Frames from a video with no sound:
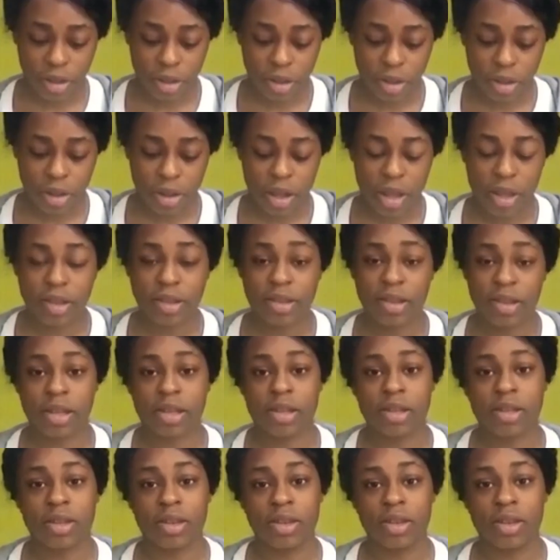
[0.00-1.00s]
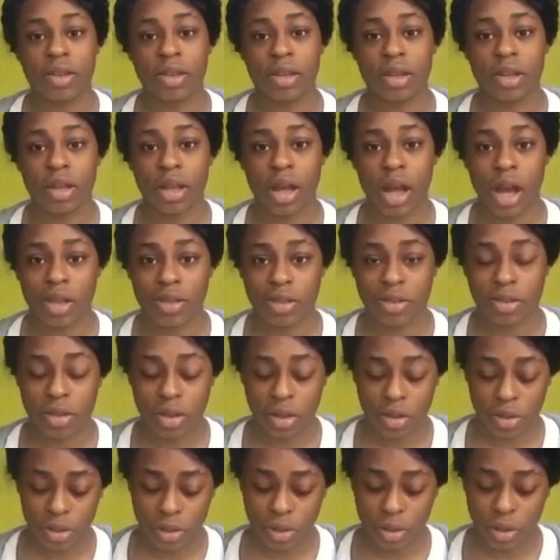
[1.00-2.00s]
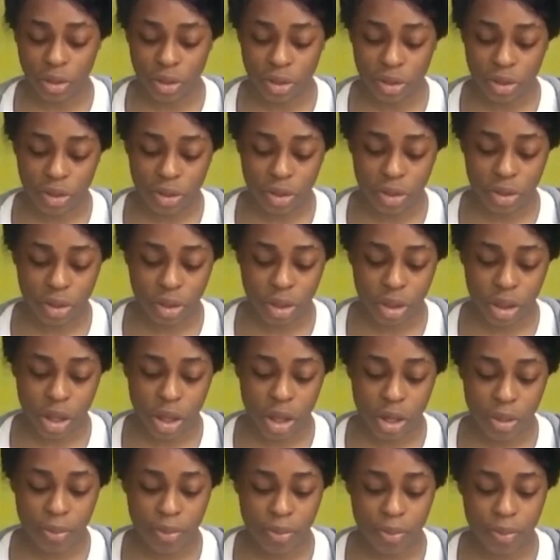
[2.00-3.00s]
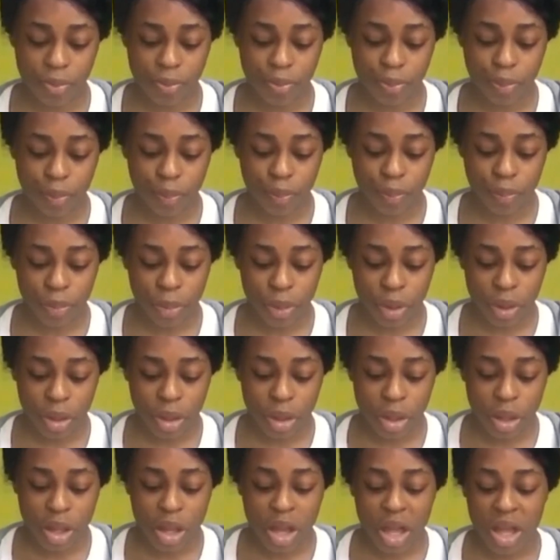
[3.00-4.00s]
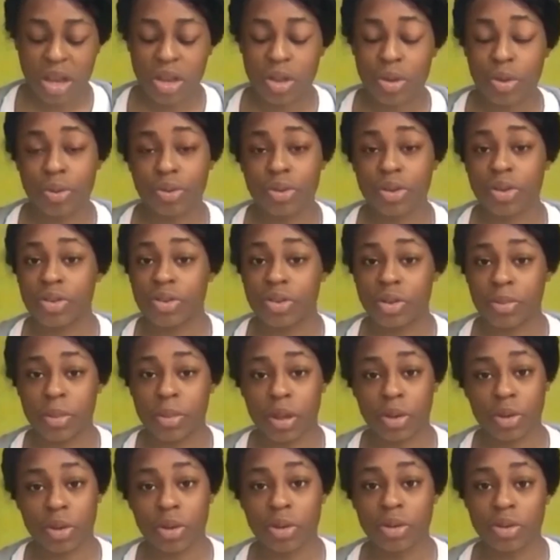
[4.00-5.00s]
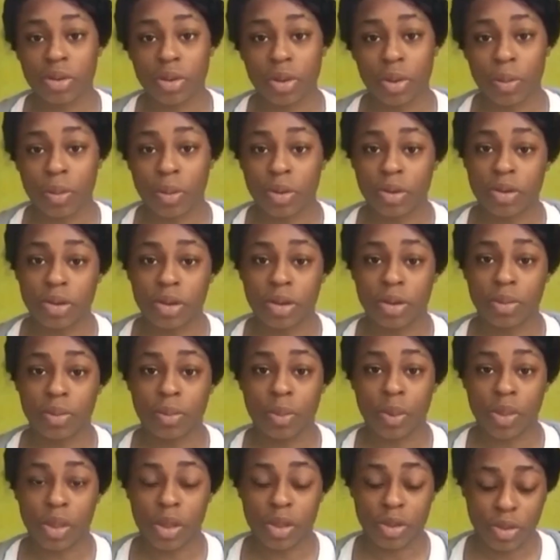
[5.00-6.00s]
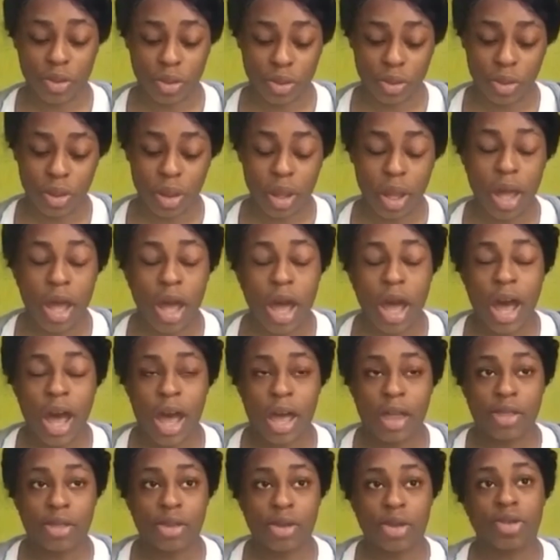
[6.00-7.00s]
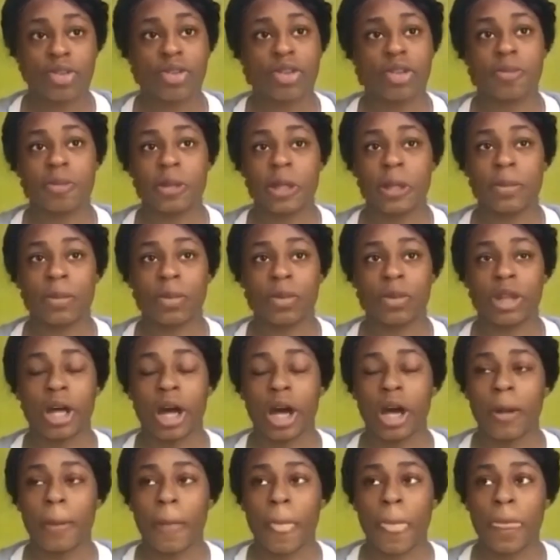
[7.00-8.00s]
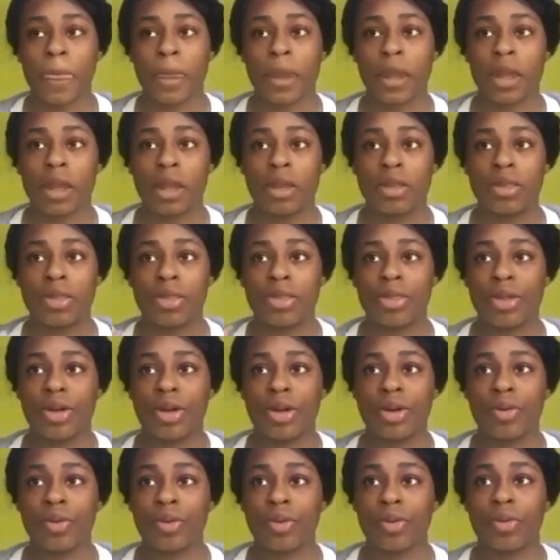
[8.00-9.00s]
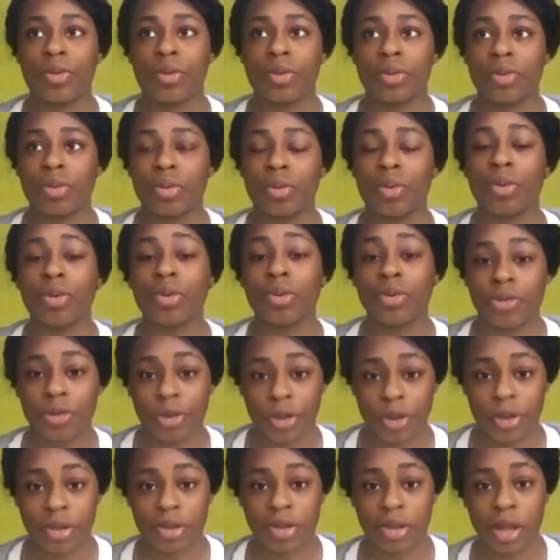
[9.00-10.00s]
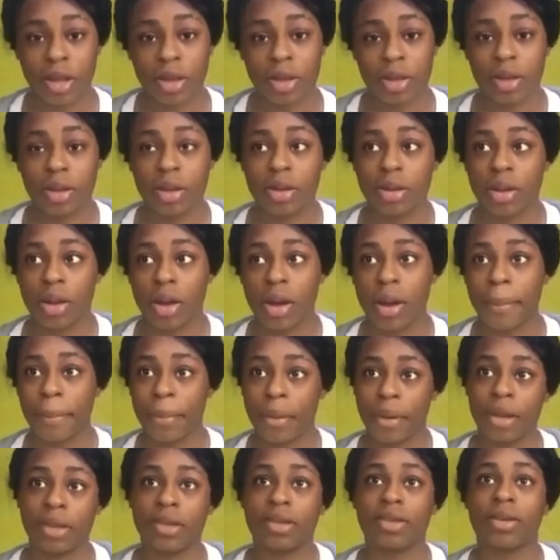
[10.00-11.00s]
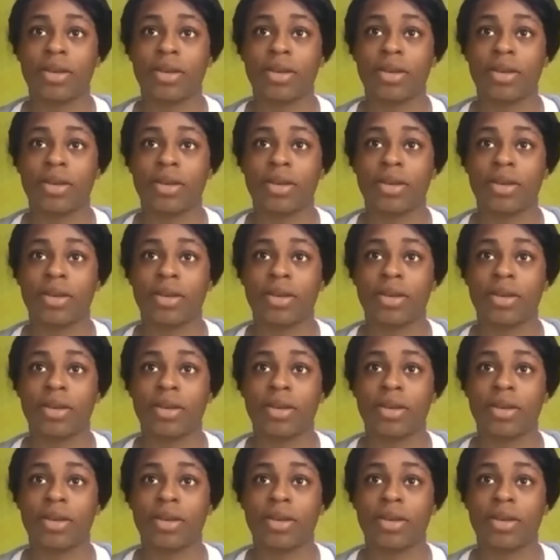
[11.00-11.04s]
their sins and turn to God. And they also assume that God's not watching what they do. And those are the people that the orphans and the oppressed